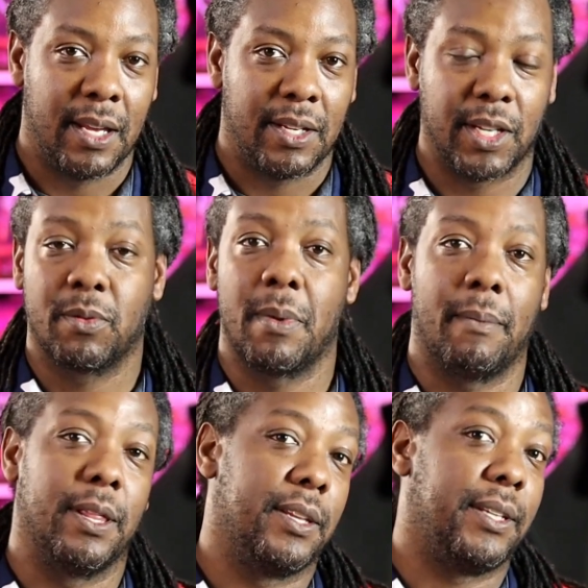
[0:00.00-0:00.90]
Just
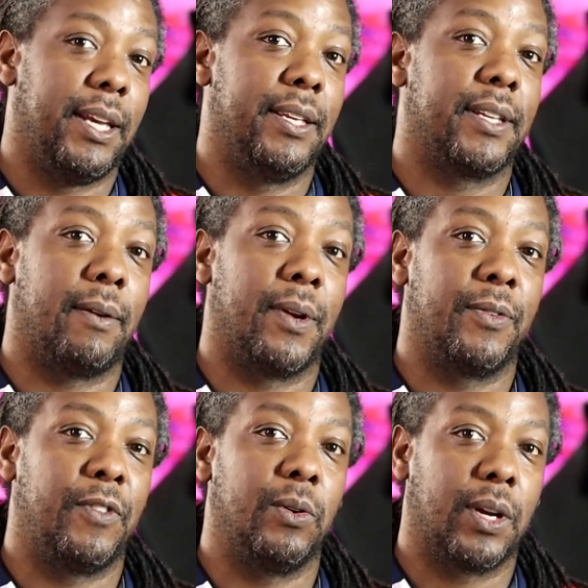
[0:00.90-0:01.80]
remember, this is a
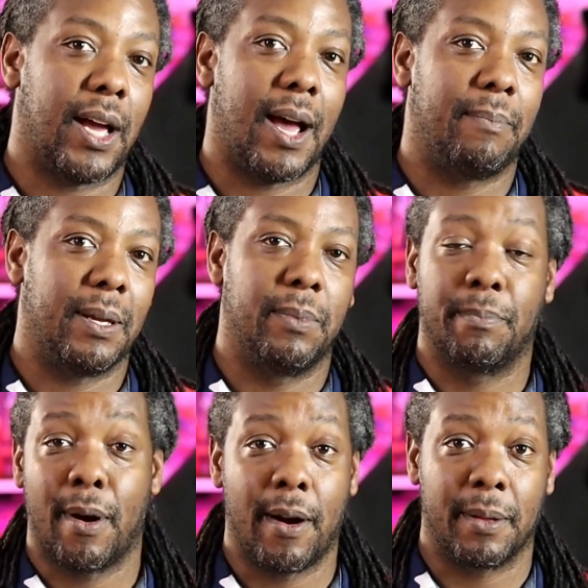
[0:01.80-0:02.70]
review copy, but
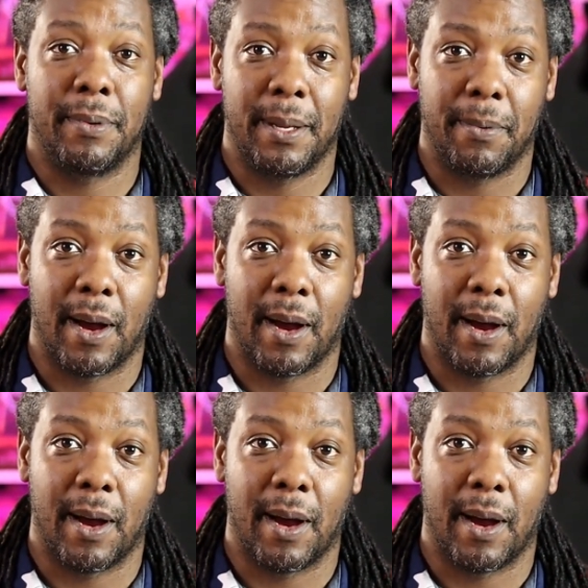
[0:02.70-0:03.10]
party people,